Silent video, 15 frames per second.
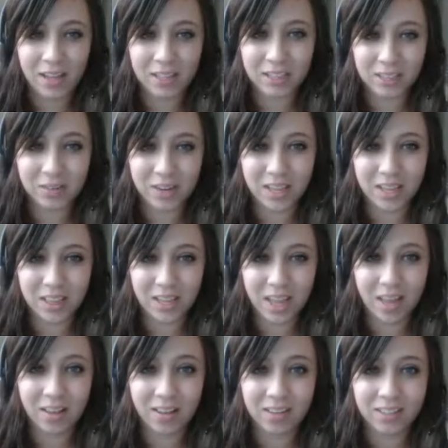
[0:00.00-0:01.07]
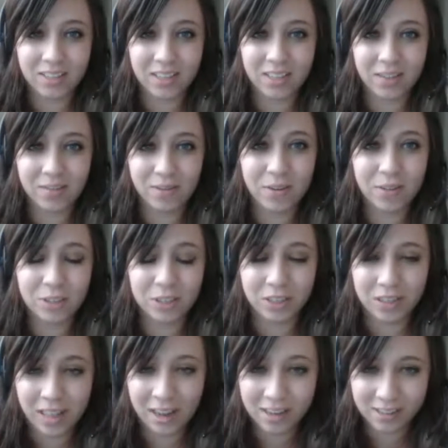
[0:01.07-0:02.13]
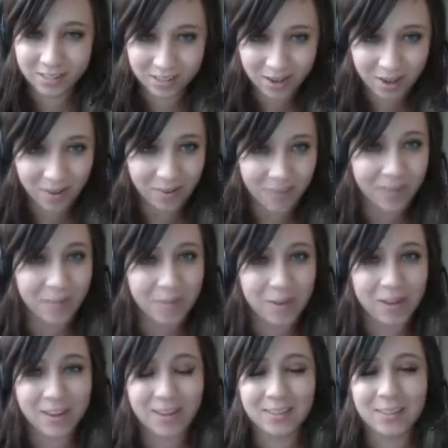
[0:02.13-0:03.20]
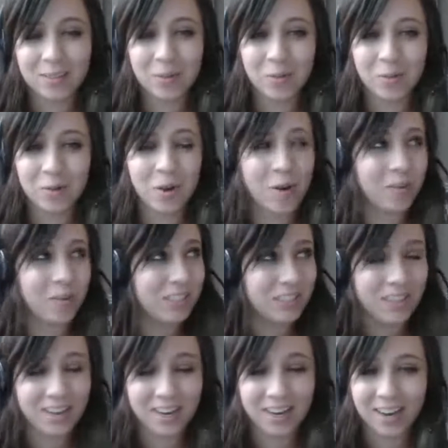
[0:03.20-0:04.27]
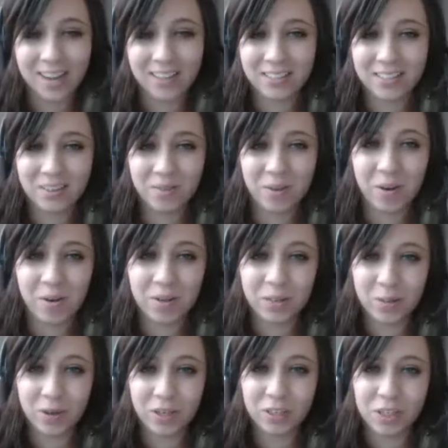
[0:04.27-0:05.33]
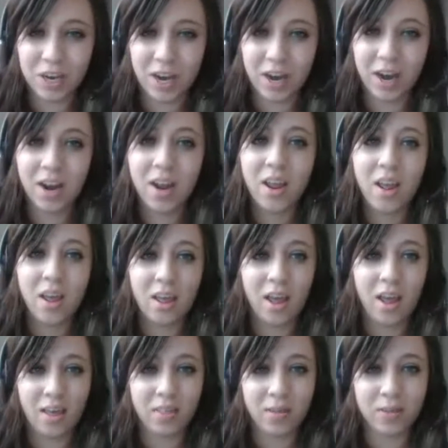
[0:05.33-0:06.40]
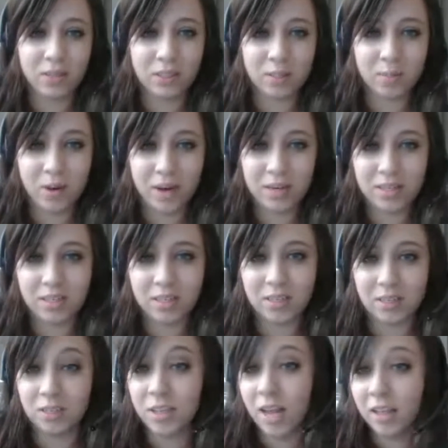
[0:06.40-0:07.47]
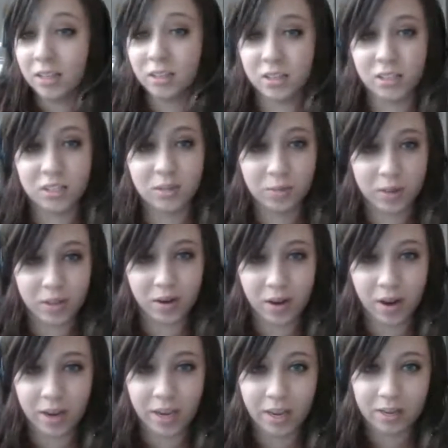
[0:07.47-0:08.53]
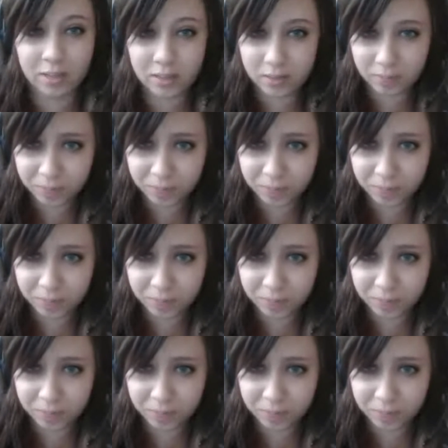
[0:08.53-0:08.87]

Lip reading: do anything else in the future, let us know because we're always curious and we always want to share those experiences and challenges with our audience.